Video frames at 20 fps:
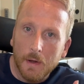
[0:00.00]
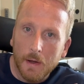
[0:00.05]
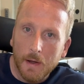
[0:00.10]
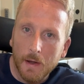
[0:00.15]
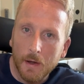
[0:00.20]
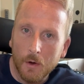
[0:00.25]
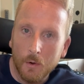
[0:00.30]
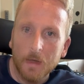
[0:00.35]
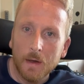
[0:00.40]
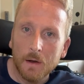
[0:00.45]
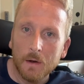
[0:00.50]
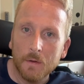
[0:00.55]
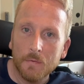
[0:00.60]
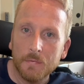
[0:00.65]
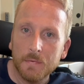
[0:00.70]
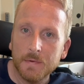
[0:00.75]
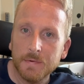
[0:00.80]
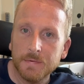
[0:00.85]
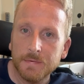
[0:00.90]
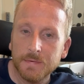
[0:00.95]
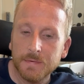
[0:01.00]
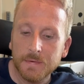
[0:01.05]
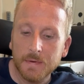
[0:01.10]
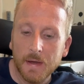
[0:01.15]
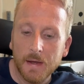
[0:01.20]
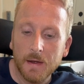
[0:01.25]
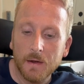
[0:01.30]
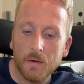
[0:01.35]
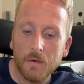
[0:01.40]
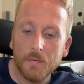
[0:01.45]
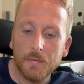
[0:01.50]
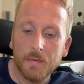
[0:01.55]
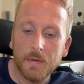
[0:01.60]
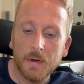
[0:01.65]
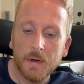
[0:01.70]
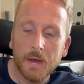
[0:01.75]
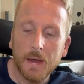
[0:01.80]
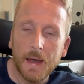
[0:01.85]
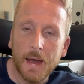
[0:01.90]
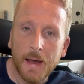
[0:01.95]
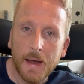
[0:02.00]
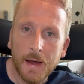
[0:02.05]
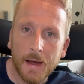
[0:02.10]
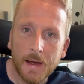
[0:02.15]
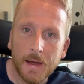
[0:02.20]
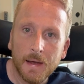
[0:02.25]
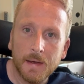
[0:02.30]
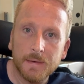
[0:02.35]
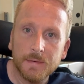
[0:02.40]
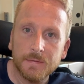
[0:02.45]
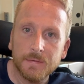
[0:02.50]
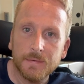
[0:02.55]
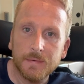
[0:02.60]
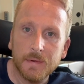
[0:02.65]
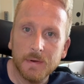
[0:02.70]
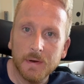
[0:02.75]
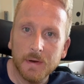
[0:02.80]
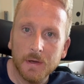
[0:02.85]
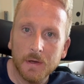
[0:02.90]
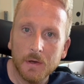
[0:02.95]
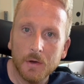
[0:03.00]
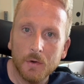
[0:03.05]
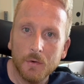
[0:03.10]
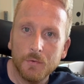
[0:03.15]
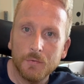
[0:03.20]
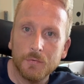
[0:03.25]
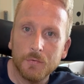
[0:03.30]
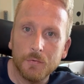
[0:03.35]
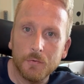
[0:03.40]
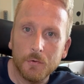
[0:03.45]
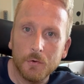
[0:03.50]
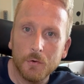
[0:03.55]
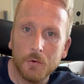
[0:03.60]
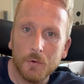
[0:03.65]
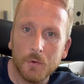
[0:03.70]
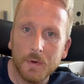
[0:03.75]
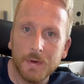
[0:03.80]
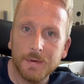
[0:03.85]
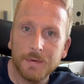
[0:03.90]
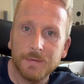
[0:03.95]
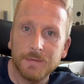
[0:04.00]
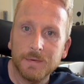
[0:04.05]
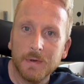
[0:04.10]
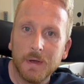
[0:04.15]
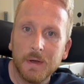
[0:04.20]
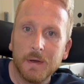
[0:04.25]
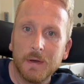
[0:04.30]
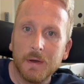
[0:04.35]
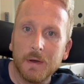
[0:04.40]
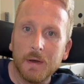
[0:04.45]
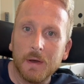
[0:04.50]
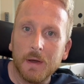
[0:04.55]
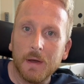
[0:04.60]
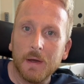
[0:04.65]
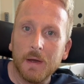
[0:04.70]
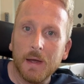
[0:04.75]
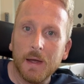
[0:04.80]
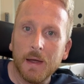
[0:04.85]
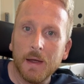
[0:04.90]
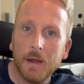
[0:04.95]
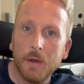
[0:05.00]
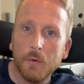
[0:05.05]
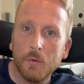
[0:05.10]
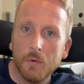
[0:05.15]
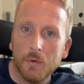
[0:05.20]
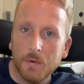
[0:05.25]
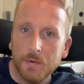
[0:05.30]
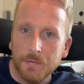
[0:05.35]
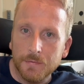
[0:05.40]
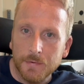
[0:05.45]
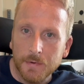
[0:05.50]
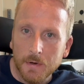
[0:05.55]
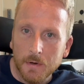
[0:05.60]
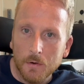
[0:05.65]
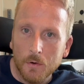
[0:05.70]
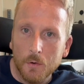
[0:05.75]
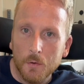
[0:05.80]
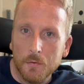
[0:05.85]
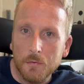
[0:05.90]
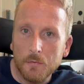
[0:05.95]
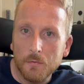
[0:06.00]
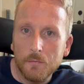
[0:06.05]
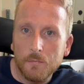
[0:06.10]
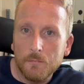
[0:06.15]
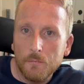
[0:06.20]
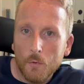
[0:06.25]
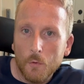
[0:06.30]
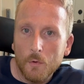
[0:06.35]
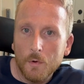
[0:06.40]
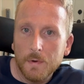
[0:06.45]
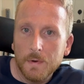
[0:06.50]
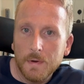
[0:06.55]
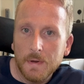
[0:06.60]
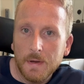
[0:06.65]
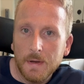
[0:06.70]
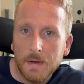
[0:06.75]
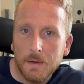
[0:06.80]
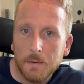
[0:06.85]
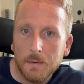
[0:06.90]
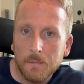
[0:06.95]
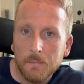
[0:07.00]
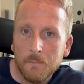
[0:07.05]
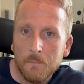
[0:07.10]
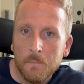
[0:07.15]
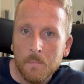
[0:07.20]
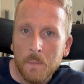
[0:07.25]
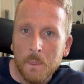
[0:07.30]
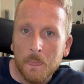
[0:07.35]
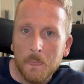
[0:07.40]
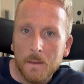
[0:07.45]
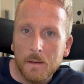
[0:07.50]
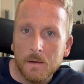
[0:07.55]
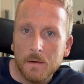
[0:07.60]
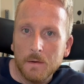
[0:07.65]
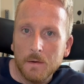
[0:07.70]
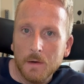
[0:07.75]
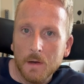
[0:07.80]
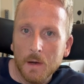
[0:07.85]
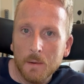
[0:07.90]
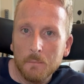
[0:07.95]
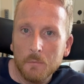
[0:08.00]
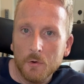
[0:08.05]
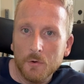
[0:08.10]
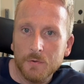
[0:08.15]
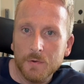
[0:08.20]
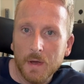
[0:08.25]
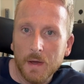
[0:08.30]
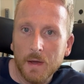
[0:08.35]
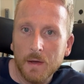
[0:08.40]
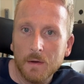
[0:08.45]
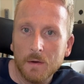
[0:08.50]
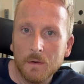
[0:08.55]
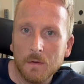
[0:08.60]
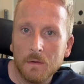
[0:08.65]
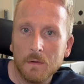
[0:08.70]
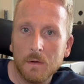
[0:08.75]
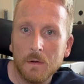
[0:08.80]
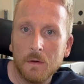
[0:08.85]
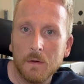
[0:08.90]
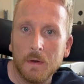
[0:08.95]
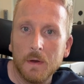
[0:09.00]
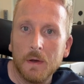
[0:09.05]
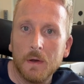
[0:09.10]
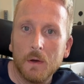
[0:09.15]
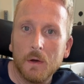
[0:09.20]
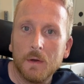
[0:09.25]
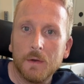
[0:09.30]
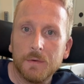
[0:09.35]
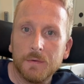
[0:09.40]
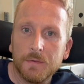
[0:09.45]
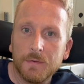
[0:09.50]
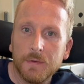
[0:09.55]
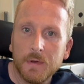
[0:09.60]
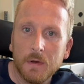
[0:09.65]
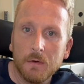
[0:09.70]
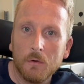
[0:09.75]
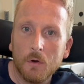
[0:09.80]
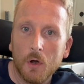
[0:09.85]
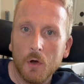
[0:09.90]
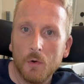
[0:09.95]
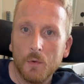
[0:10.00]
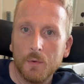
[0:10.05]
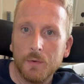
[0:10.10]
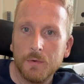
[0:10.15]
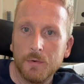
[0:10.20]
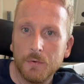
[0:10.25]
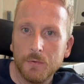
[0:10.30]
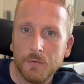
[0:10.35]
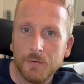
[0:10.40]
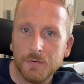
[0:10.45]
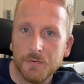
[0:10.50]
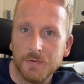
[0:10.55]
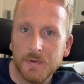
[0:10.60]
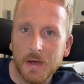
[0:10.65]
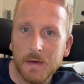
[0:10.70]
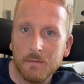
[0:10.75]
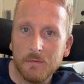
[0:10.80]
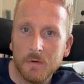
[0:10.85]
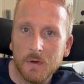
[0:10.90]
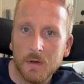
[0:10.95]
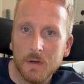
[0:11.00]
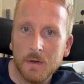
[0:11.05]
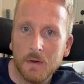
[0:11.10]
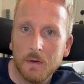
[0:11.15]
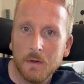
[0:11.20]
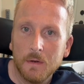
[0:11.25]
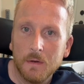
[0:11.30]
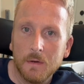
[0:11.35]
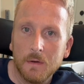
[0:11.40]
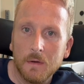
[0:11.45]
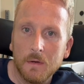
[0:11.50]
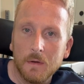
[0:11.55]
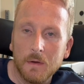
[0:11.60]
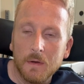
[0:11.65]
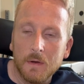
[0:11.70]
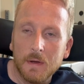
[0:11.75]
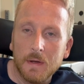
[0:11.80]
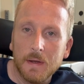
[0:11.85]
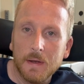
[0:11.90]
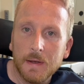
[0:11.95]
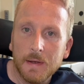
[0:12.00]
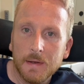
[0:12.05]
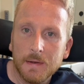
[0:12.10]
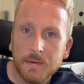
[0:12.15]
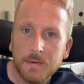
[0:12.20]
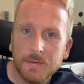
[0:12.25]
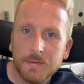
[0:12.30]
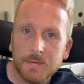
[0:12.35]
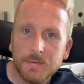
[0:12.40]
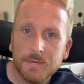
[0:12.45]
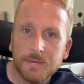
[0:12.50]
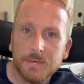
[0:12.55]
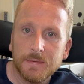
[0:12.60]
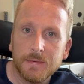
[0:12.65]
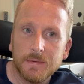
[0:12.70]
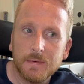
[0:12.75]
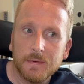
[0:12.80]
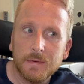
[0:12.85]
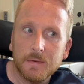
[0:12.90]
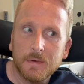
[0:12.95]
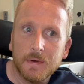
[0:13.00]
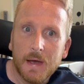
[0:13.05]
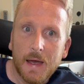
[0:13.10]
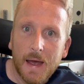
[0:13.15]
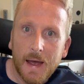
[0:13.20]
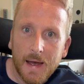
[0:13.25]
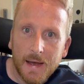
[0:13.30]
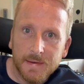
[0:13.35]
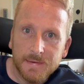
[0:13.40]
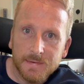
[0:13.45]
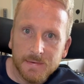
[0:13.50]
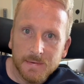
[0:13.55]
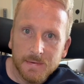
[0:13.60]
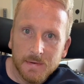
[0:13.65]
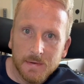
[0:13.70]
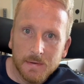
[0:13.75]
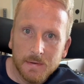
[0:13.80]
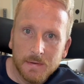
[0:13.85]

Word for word: Help. Now the scale that it has, that it goes through is a zero through 14 number scale, zero to seven is acid,